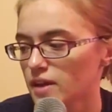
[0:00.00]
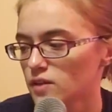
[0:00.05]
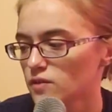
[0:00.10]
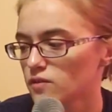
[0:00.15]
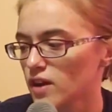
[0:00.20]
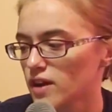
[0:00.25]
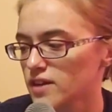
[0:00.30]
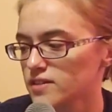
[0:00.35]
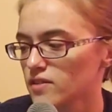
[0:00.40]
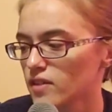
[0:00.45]

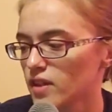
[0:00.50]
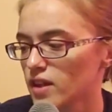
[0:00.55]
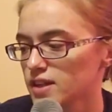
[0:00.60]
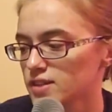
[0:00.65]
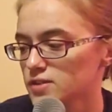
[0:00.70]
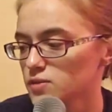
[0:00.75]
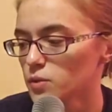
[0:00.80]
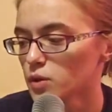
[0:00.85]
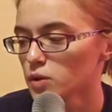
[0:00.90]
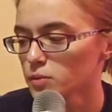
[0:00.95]
and finds that
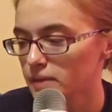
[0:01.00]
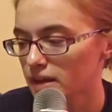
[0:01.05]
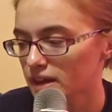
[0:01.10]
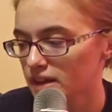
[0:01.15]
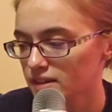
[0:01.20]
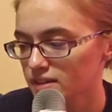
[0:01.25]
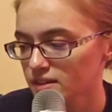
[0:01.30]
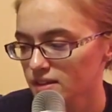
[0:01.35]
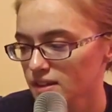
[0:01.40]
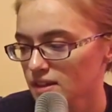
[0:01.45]
his
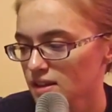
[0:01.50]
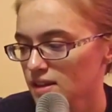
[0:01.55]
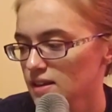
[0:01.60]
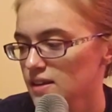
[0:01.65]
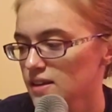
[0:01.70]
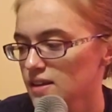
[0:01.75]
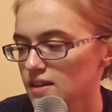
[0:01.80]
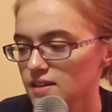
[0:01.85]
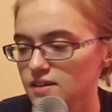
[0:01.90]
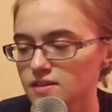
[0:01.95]
roommate
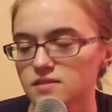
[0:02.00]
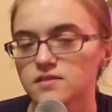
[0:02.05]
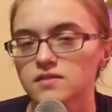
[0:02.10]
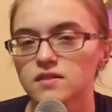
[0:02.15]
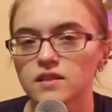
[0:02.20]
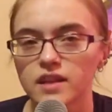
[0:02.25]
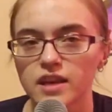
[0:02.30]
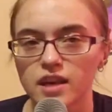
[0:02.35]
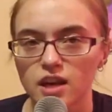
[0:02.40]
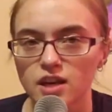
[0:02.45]

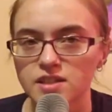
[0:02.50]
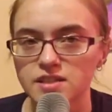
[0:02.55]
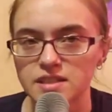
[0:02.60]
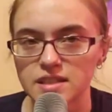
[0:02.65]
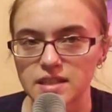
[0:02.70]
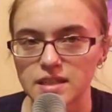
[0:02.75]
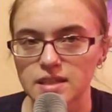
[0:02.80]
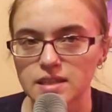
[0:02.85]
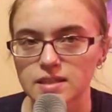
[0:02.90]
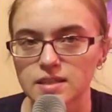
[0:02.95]
is Leon
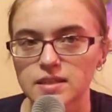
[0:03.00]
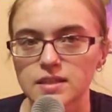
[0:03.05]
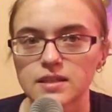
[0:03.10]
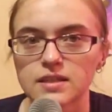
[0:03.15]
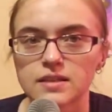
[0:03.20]
Deek,